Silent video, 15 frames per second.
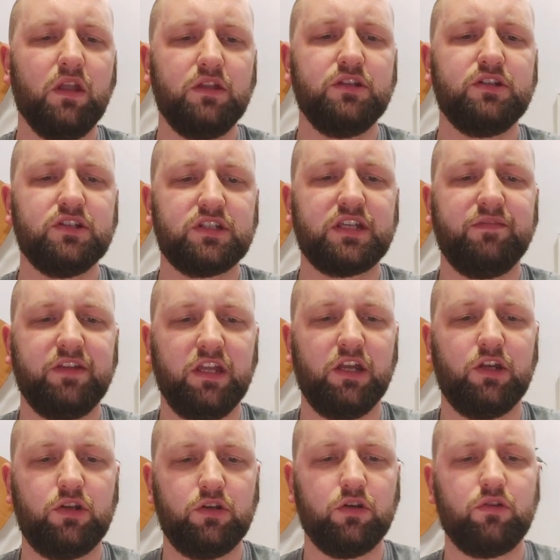And you're just giving
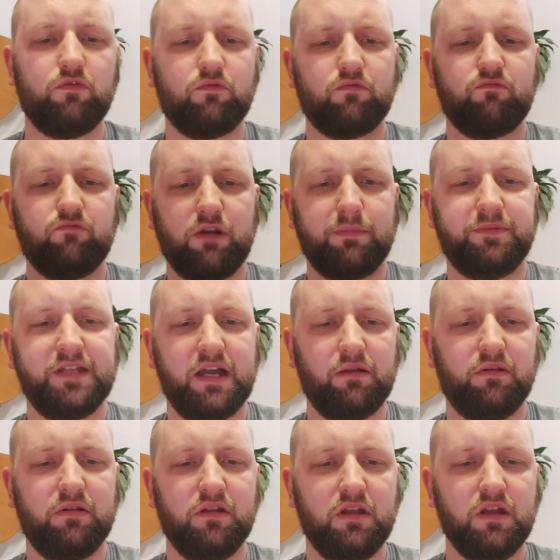it a good rub
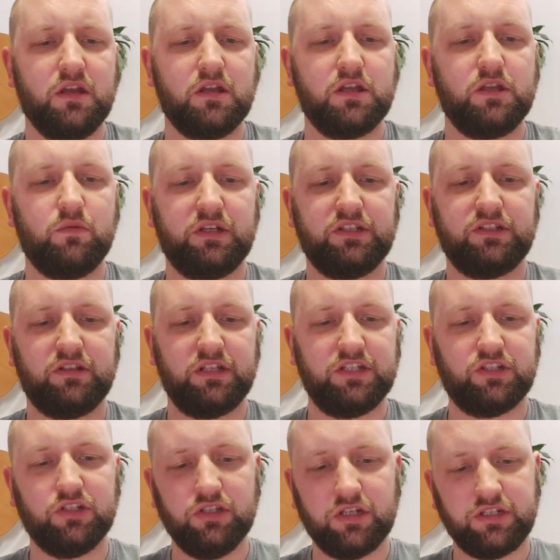down. You want it so that
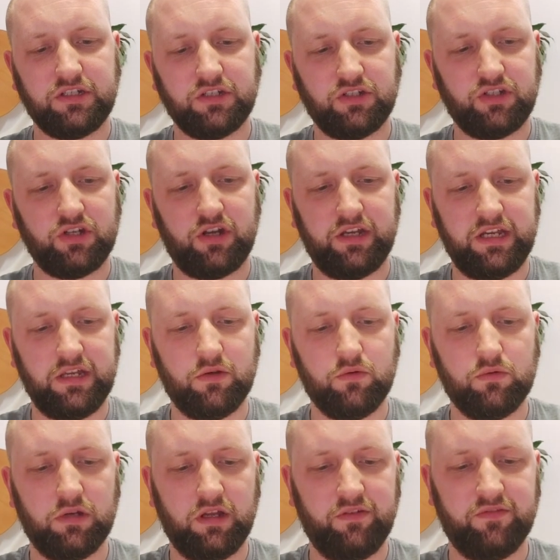it's nice and shiny
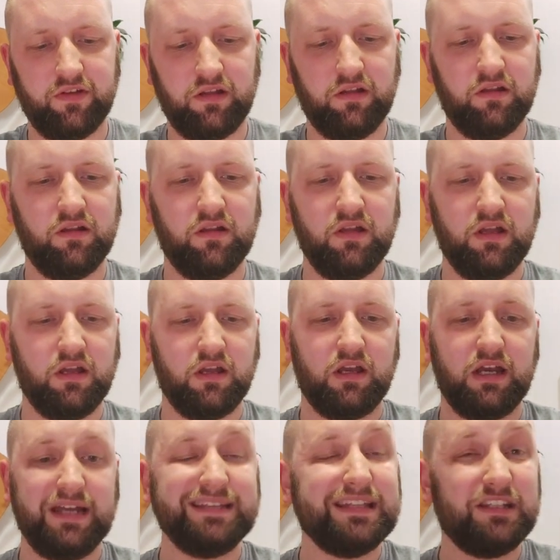all over.
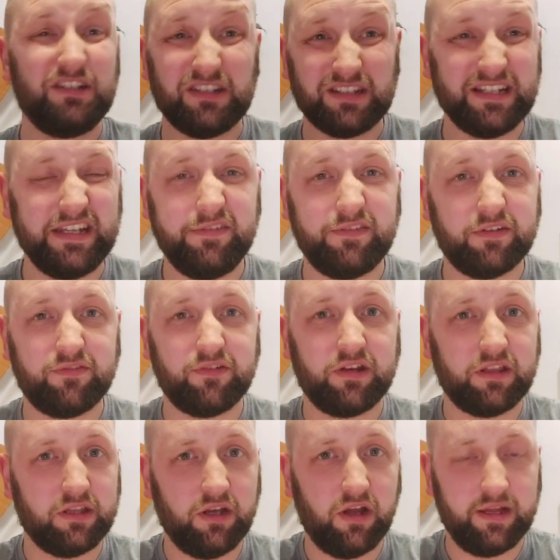And then you just leave it for
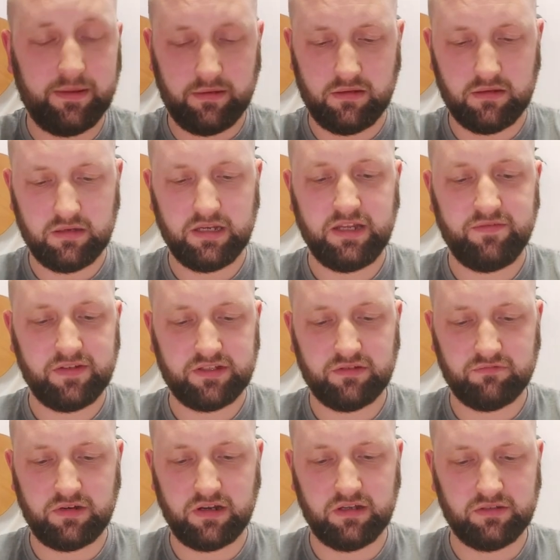another night. Leave it
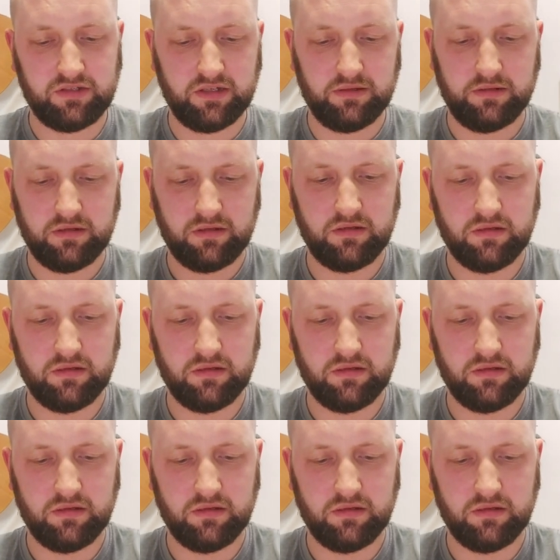to, rub, to,